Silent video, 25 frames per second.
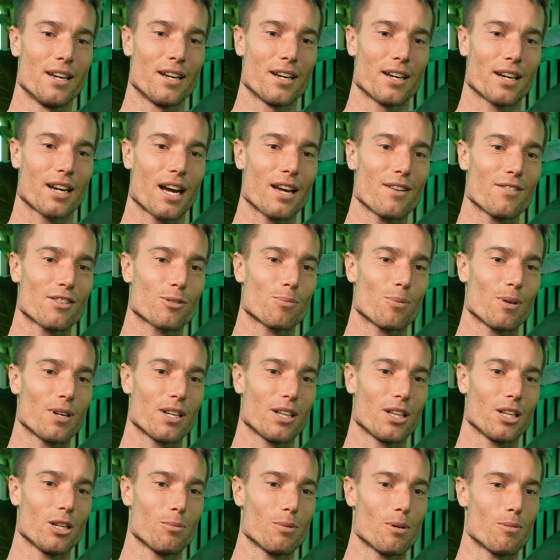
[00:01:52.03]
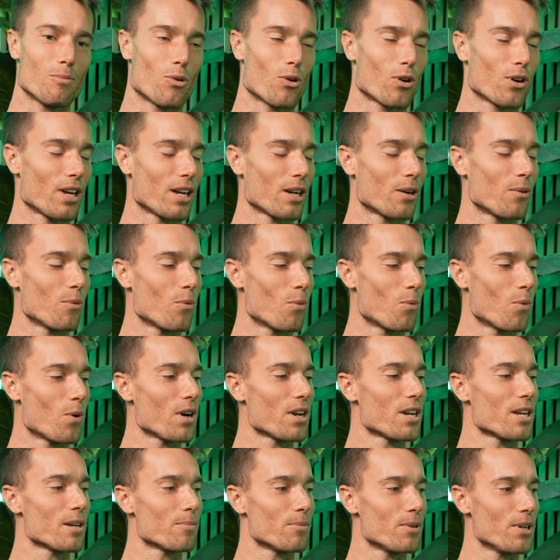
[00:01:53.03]
kind of explain a little bit more like what
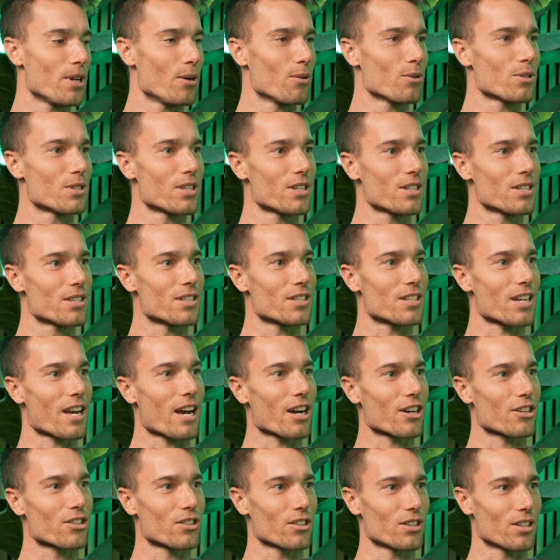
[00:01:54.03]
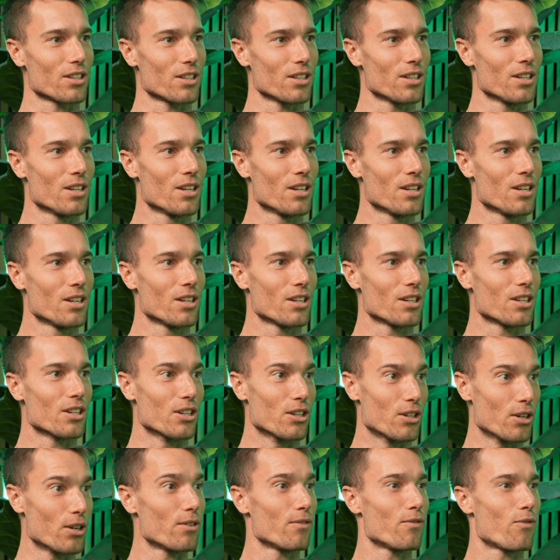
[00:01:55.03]
hypnosis is actually
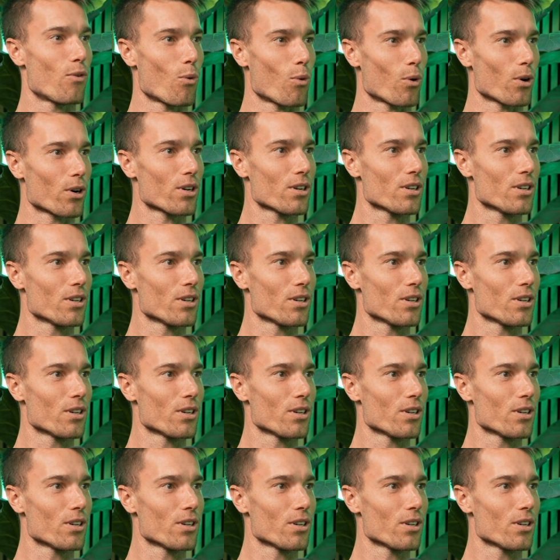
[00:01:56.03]
good for.